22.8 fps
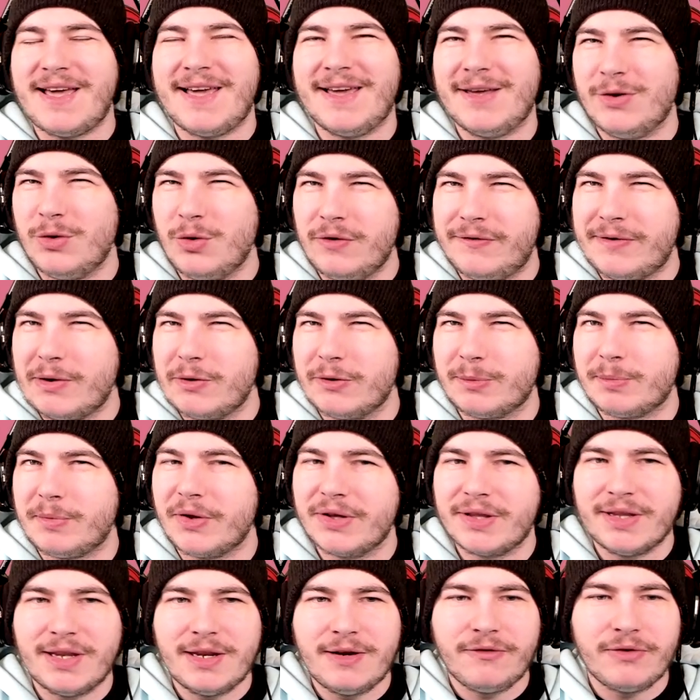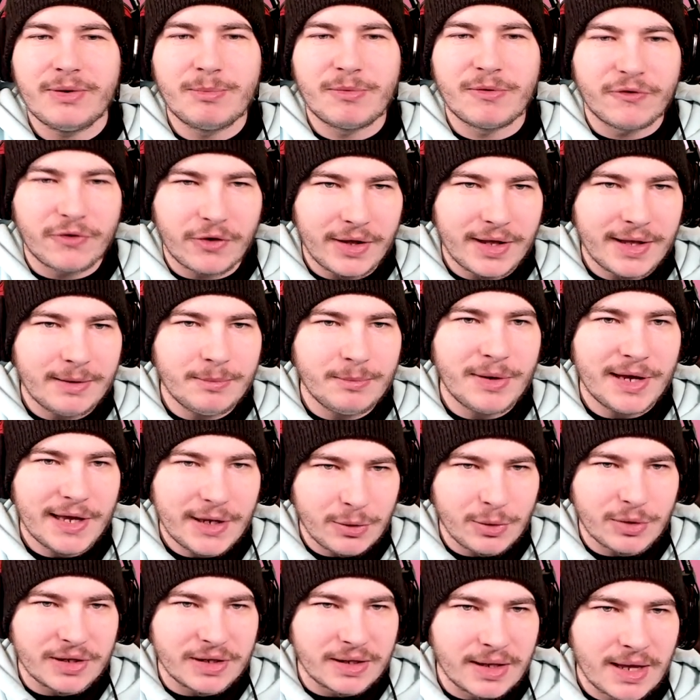I don't know if I was blocking anything beforehand, but
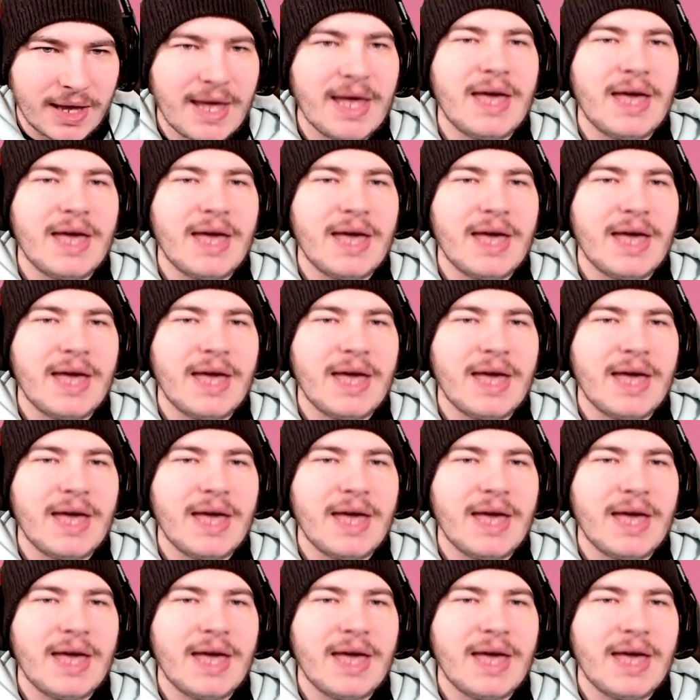anyway,